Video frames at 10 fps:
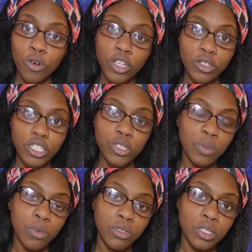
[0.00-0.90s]
Or you
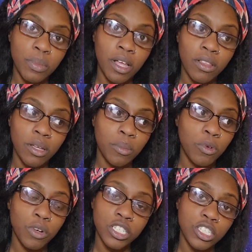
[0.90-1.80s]
just won't smell them,
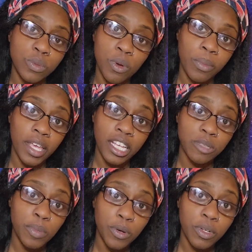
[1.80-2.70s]
or it just won't be
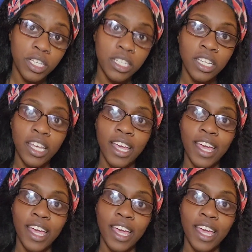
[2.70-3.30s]
as potent.